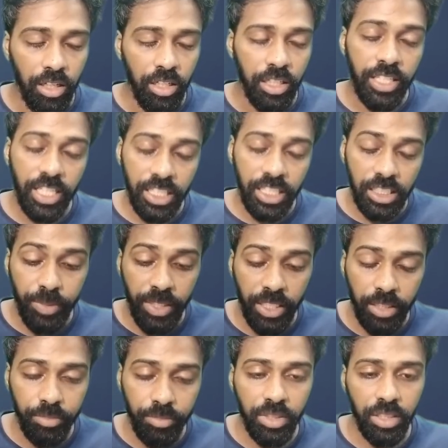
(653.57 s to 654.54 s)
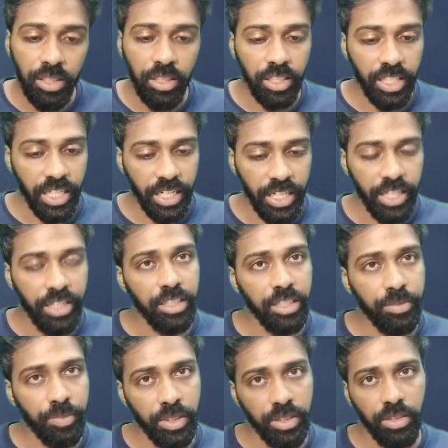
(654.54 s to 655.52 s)
speed up the credit
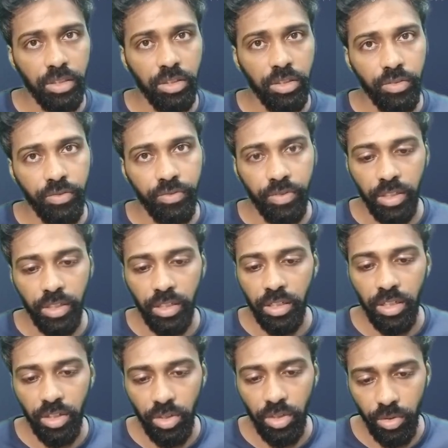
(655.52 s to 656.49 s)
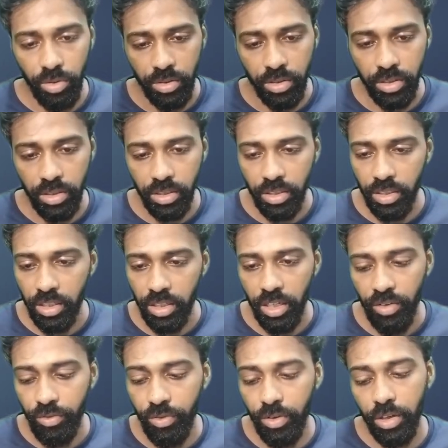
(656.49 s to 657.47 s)
dispersal of loans
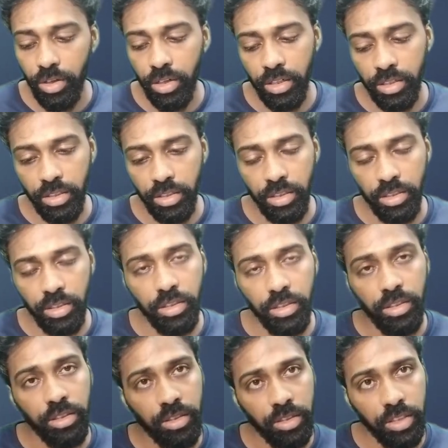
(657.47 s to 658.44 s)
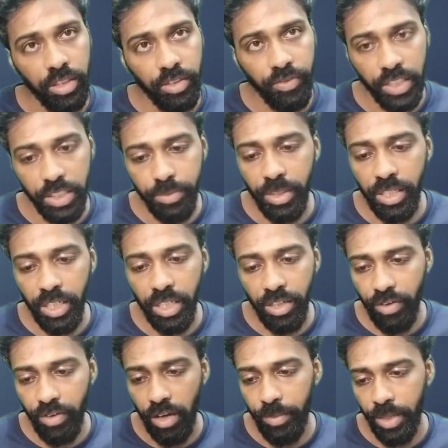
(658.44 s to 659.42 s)
for investment in
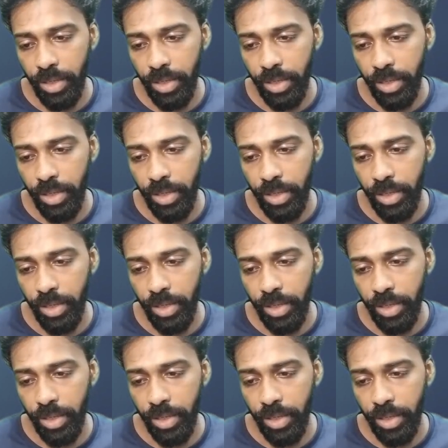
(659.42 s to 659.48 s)
farming.